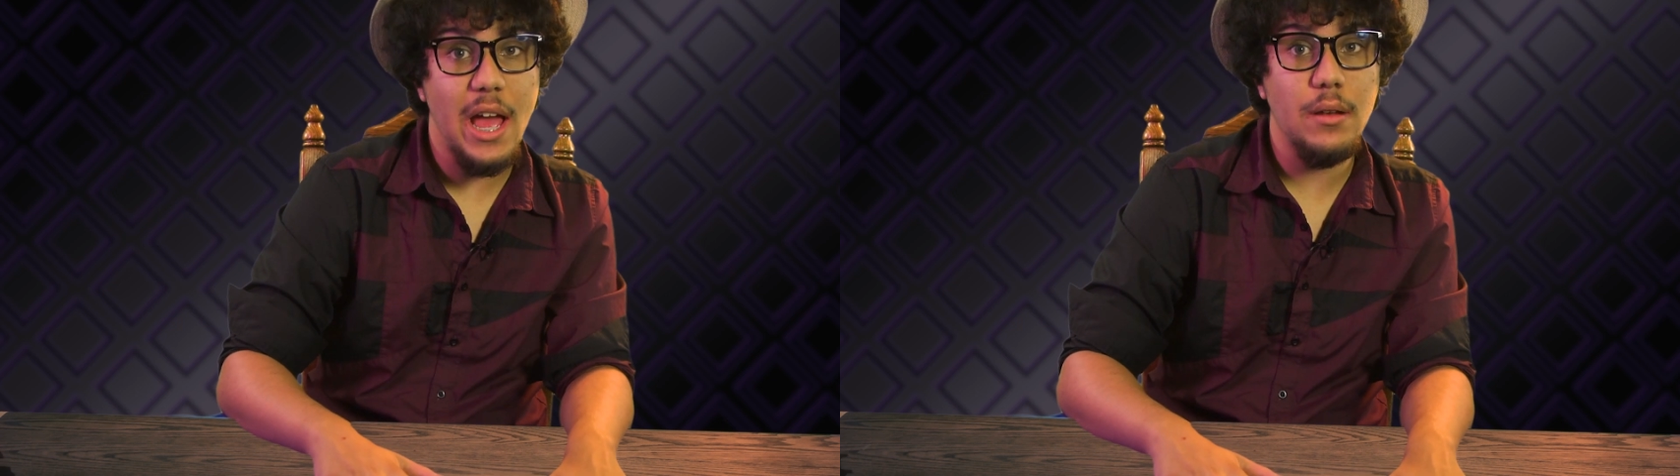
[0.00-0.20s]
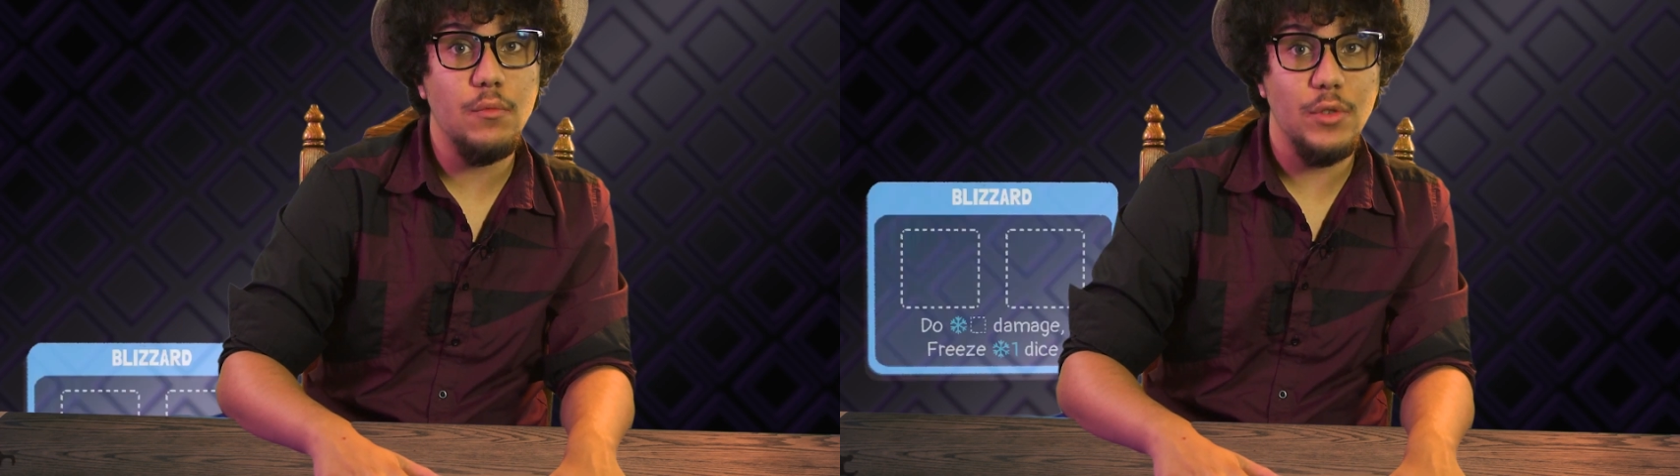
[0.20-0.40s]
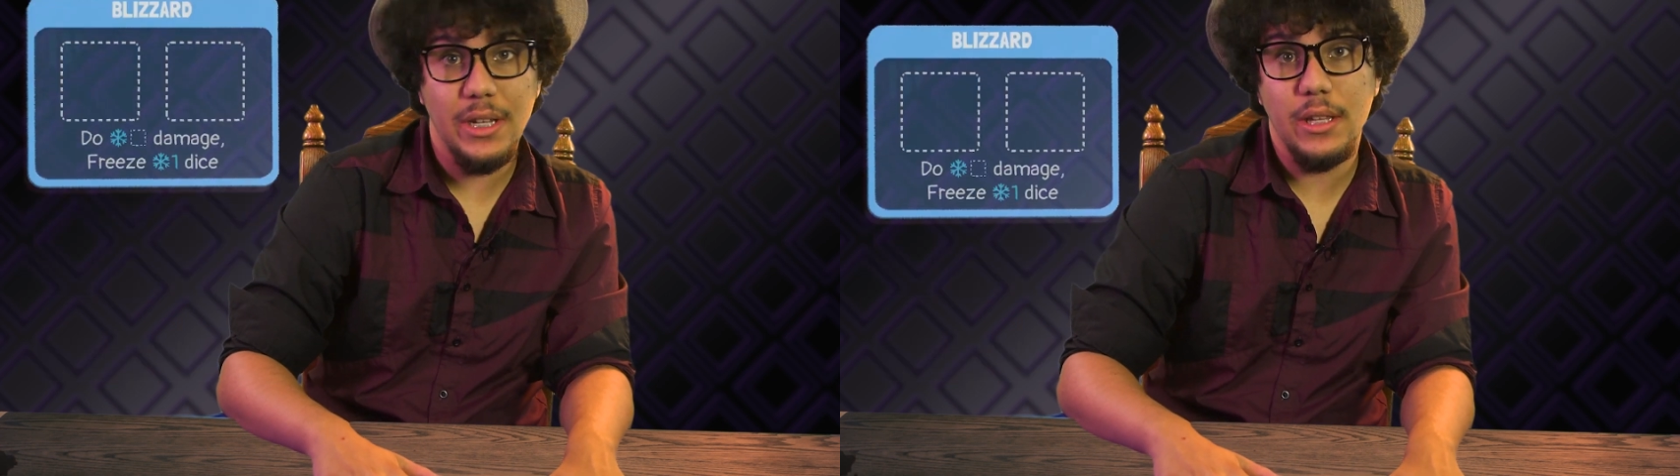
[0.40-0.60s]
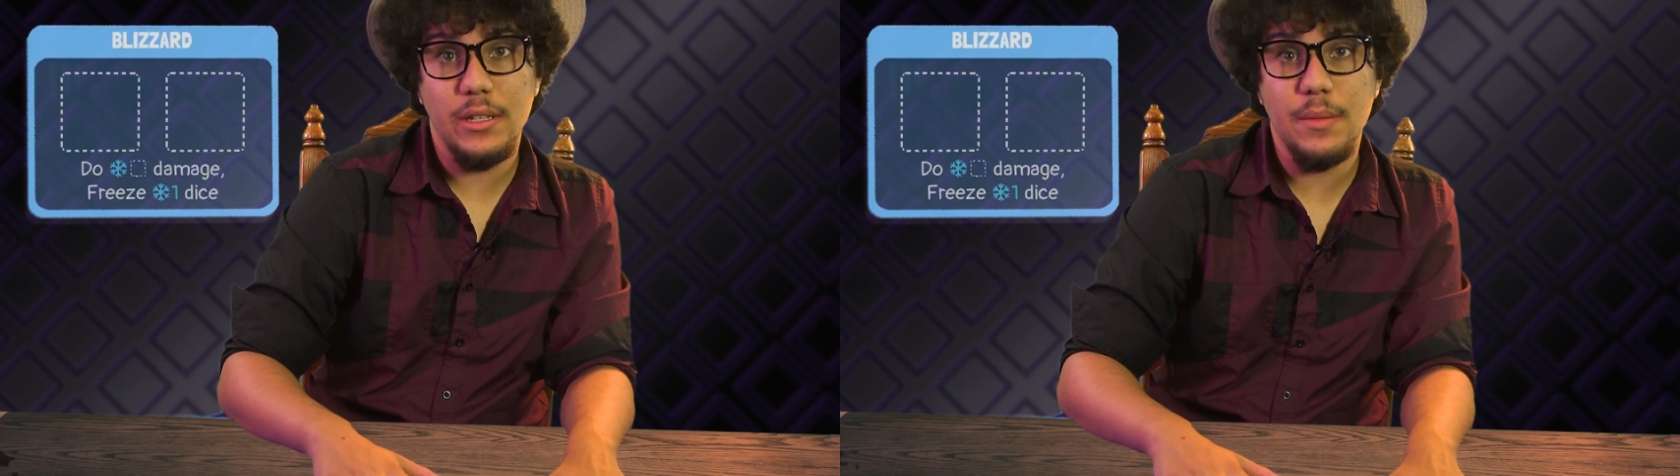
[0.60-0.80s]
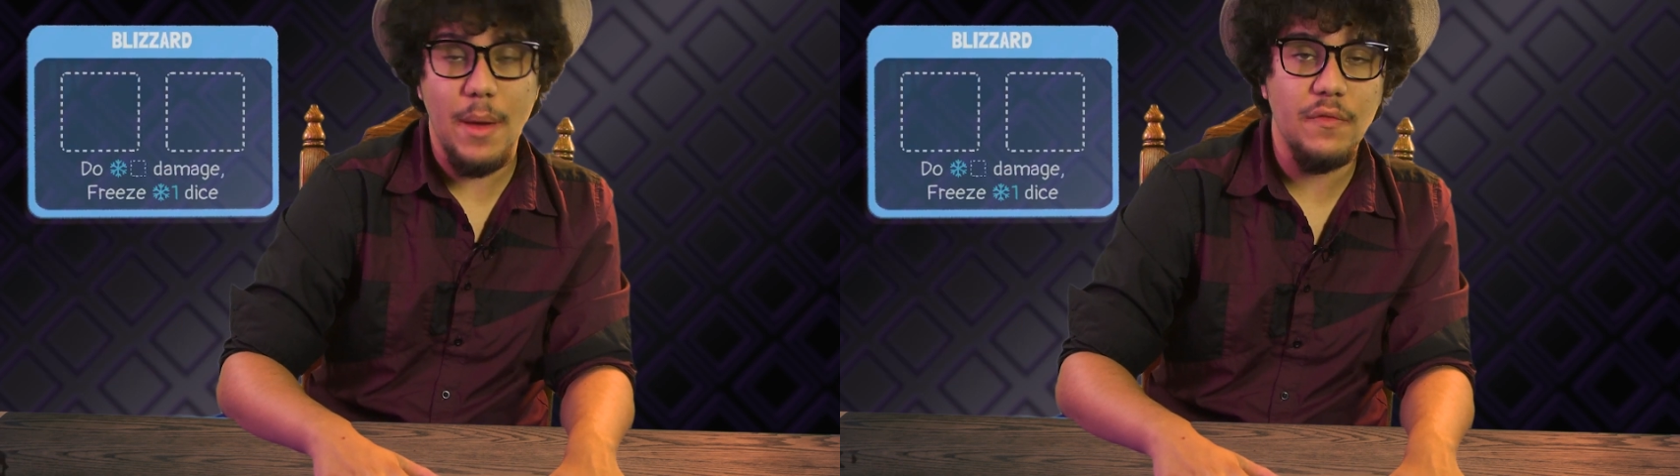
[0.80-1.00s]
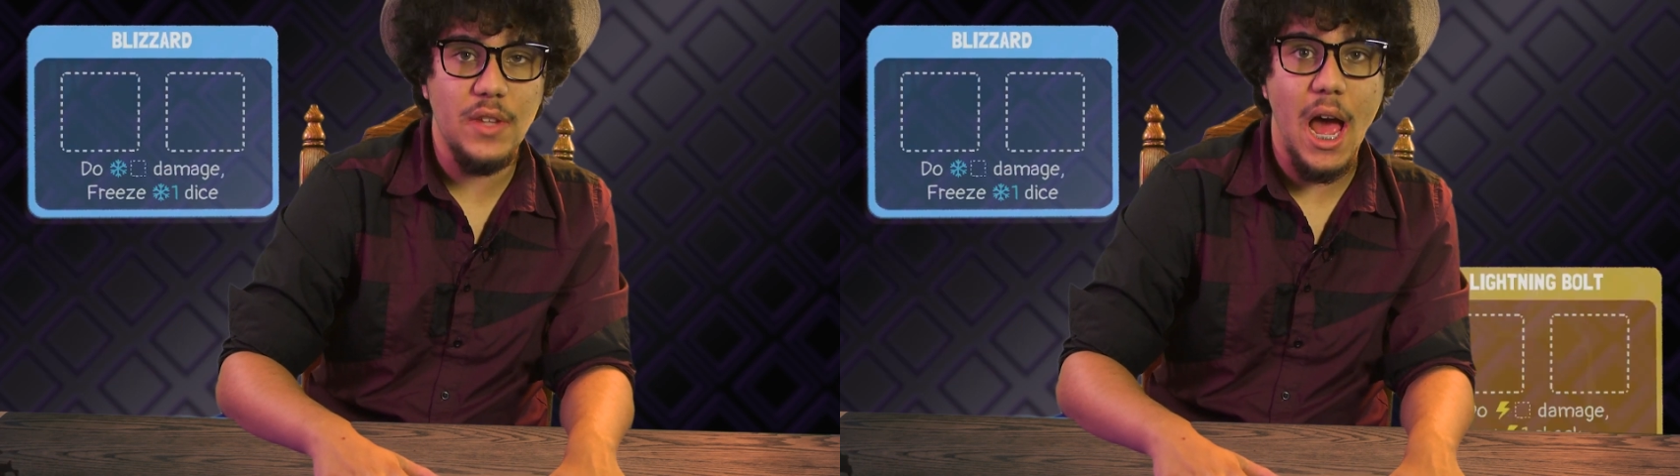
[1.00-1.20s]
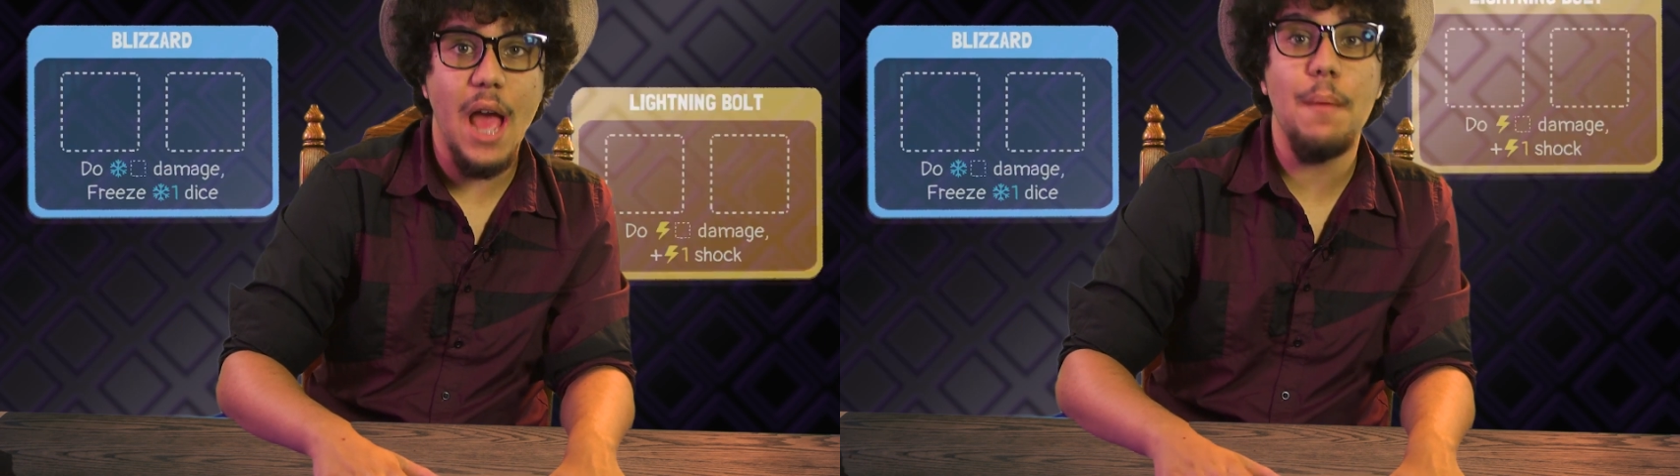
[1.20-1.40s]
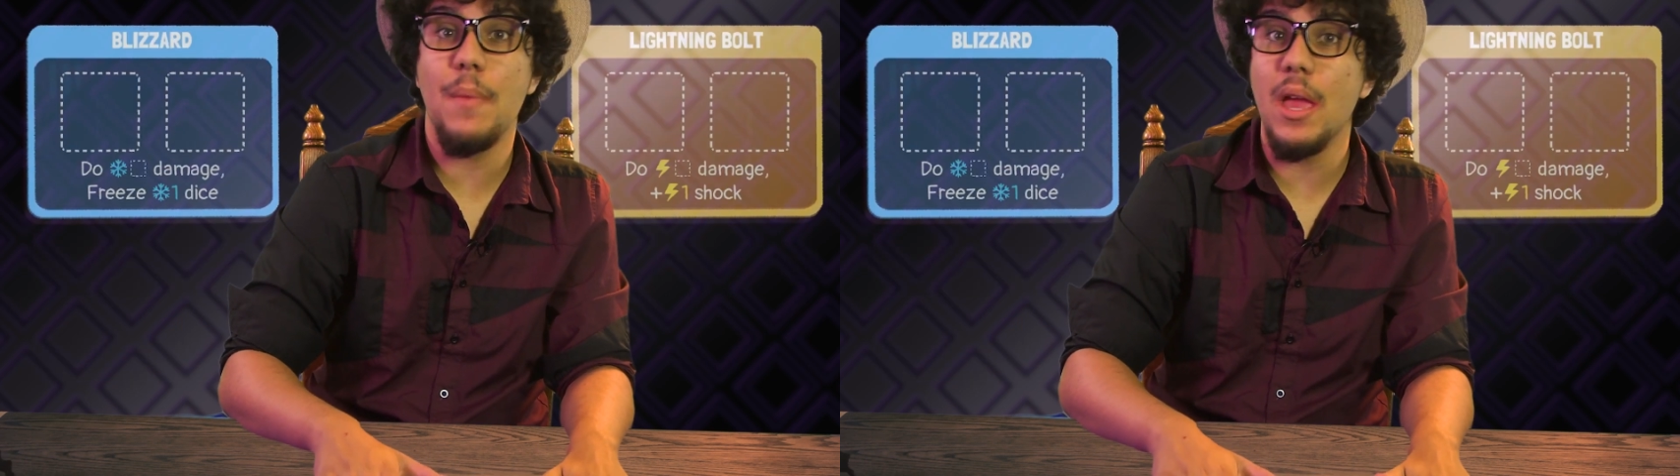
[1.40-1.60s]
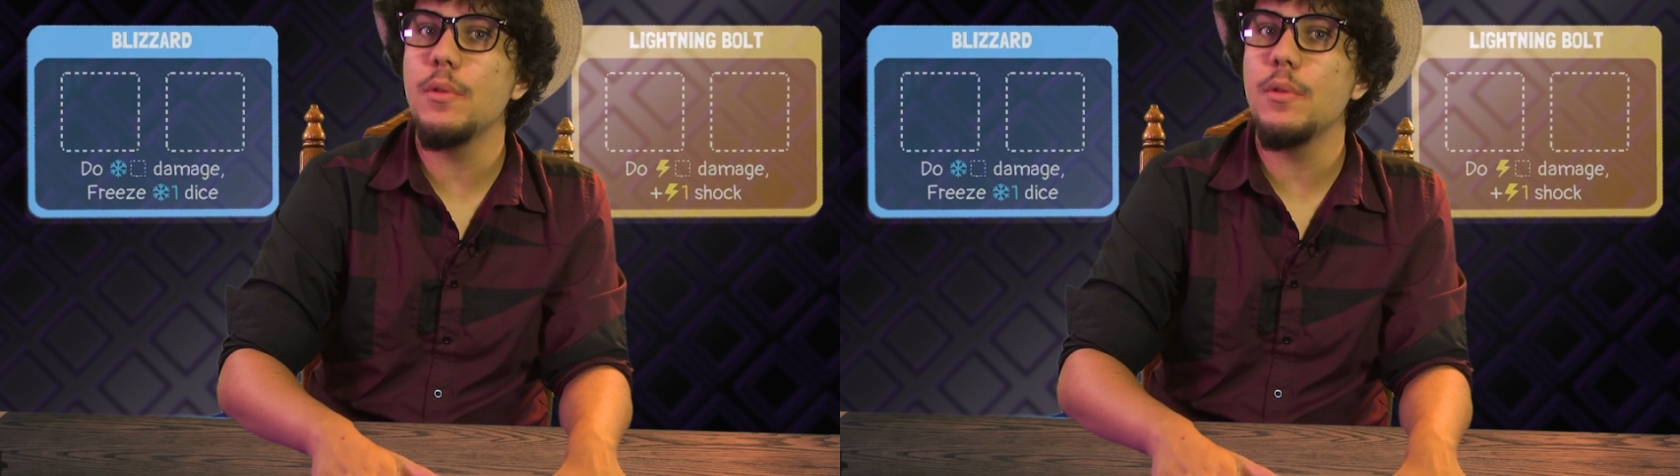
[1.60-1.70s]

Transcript: that ridiculous amount of die,